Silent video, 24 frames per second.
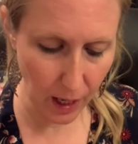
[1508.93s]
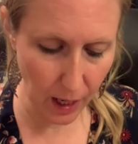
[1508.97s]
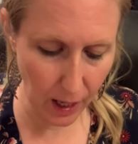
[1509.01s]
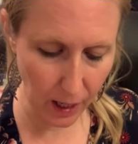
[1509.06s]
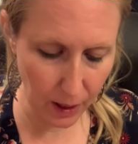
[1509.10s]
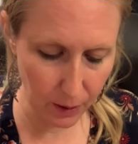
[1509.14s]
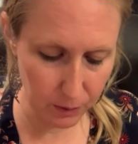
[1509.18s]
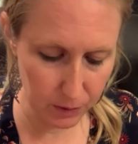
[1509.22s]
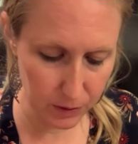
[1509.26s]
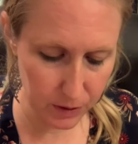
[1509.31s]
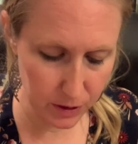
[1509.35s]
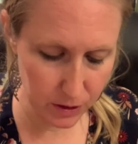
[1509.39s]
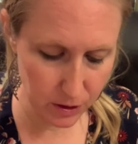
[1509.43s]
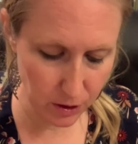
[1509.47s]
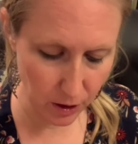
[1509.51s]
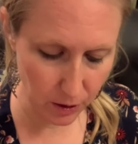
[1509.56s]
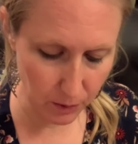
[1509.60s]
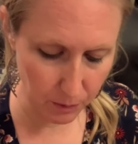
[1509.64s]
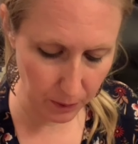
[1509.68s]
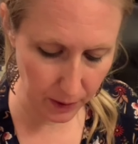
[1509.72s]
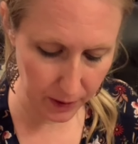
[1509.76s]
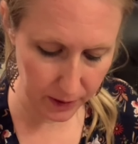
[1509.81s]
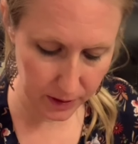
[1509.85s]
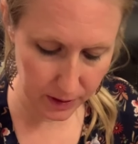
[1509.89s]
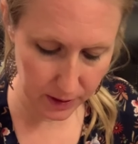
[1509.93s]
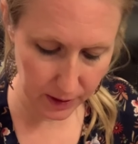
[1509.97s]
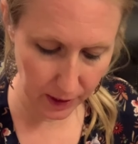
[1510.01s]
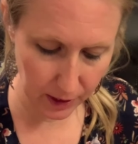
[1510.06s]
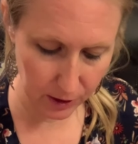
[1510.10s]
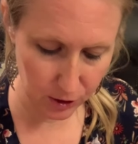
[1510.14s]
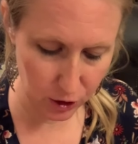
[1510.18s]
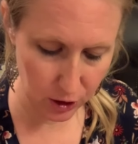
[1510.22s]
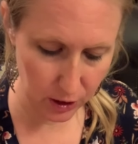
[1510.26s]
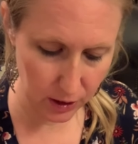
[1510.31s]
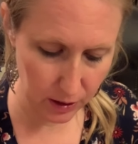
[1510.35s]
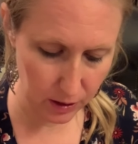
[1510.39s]
I would start by
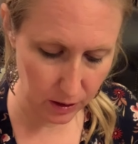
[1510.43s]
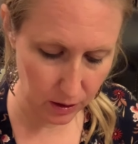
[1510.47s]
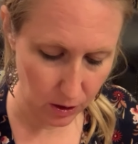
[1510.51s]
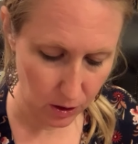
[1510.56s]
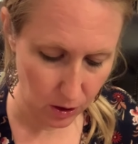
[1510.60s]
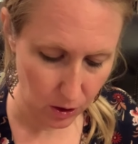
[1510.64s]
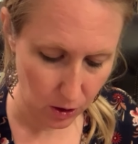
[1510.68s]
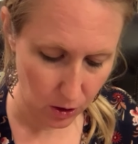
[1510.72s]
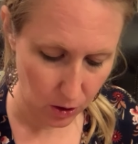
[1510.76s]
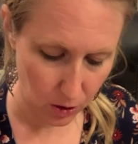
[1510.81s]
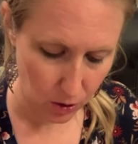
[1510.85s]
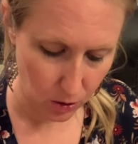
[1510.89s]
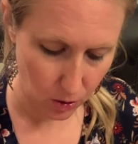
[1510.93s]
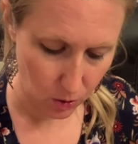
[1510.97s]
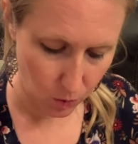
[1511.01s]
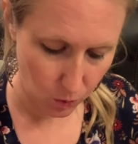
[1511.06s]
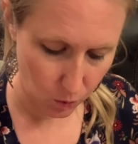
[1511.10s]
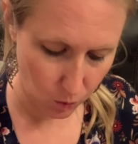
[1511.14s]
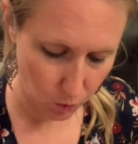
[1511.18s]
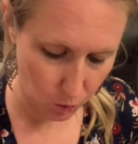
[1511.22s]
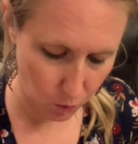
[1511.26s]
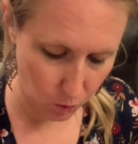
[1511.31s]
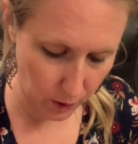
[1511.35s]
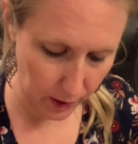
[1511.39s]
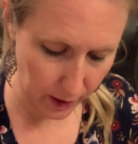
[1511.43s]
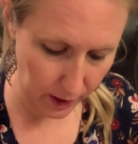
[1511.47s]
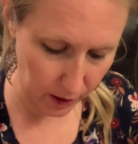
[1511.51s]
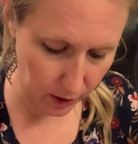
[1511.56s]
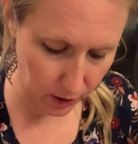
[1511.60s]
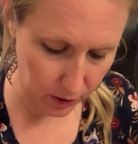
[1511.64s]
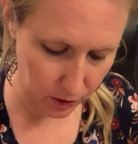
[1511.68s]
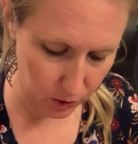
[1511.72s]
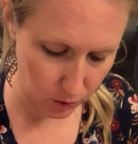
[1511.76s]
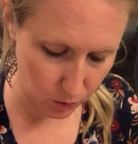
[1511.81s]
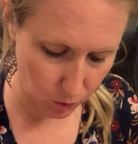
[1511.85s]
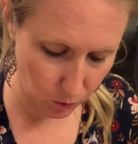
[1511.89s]
sketching where
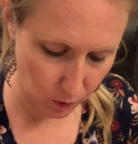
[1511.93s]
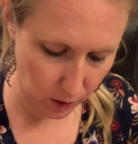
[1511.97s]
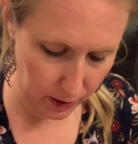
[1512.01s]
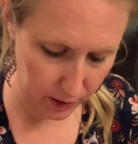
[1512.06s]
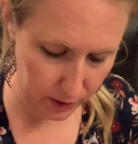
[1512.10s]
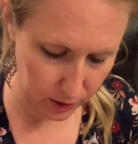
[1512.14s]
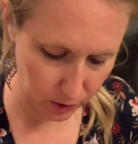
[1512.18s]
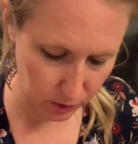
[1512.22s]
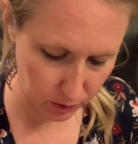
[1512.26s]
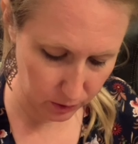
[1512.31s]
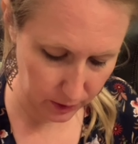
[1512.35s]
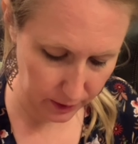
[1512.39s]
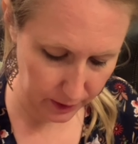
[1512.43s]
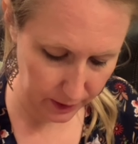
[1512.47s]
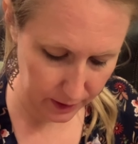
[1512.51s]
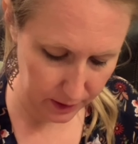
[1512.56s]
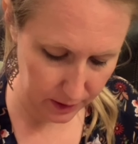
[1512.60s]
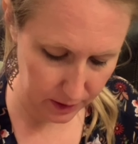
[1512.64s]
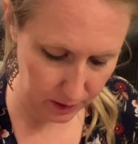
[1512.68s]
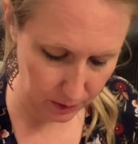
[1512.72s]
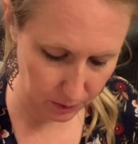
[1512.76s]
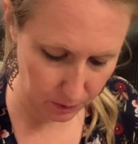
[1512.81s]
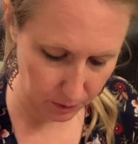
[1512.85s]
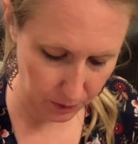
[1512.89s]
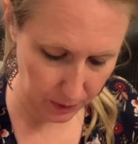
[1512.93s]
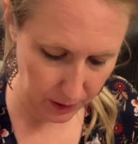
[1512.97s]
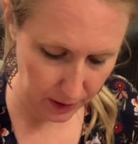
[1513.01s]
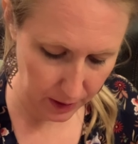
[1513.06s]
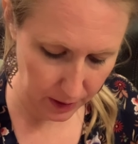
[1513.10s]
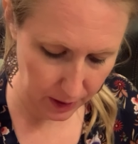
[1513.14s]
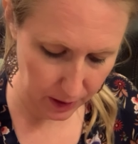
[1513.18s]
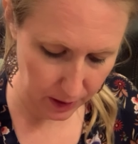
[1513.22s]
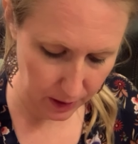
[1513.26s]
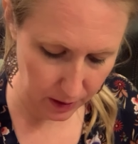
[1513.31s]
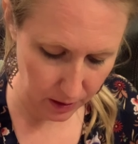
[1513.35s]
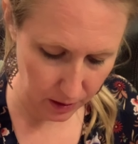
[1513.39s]
you want your lid to
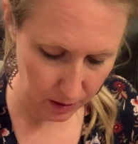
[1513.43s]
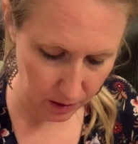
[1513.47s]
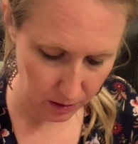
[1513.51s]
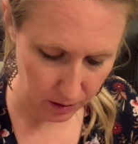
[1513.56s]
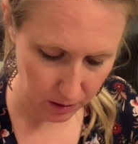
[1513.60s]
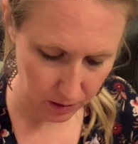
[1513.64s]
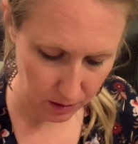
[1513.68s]
be,